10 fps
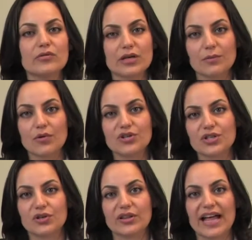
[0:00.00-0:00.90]

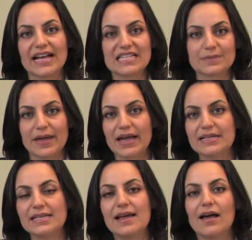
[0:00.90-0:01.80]
emotional
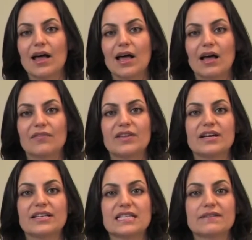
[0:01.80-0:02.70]
aspect of
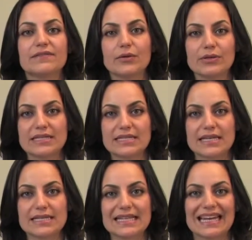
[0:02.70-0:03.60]
their
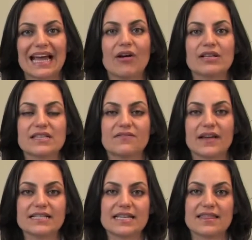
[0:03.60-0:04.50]
disfluencies and how it's
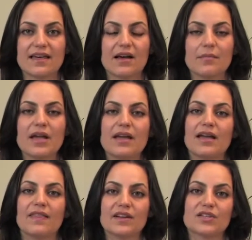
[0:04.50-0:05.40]
affecting them
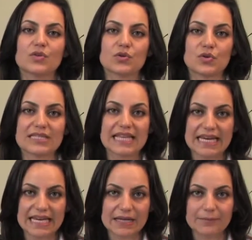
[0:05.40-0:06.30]
in their social
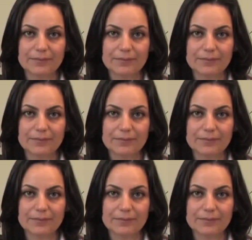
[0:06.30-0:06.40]
setting.